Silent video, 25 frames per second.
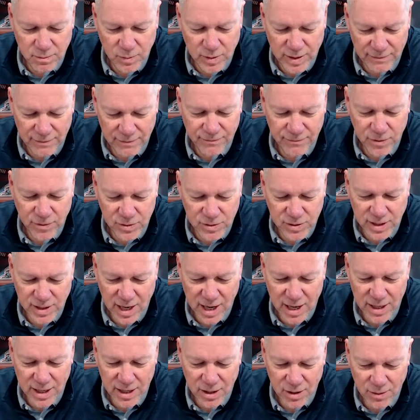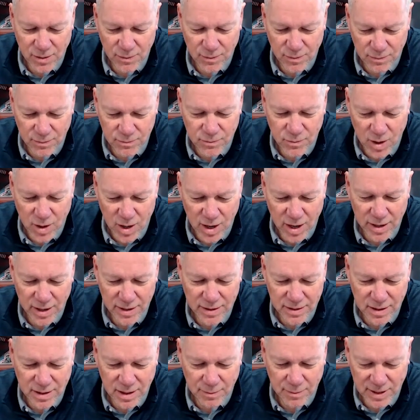I first got here,
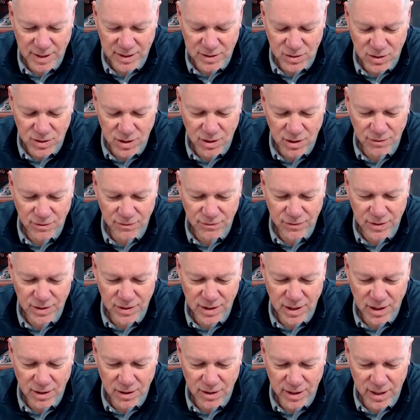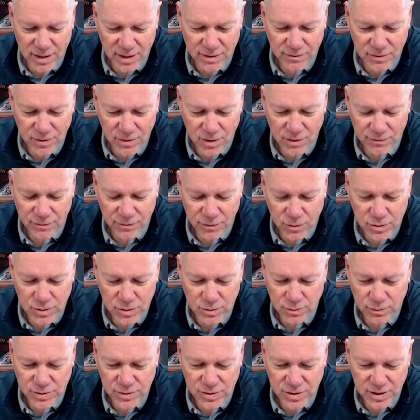Ron and myself and our head of law
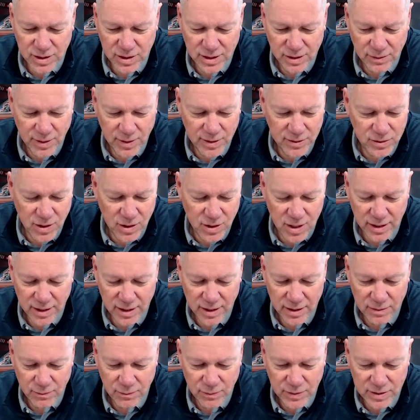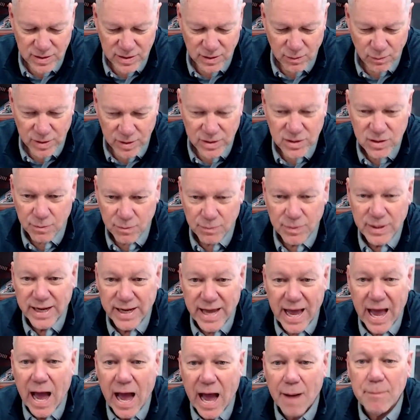enforcement were sitting around talking, and we said, "What's the big
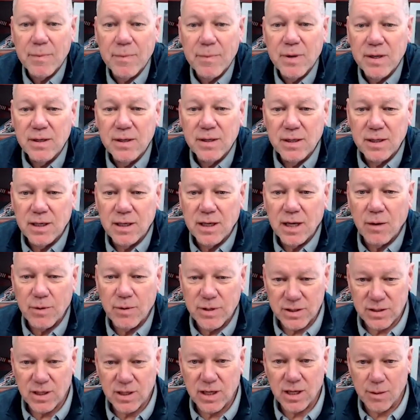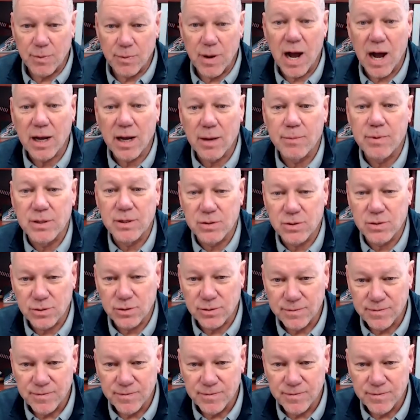gap?" And we said, "A pocket pistol."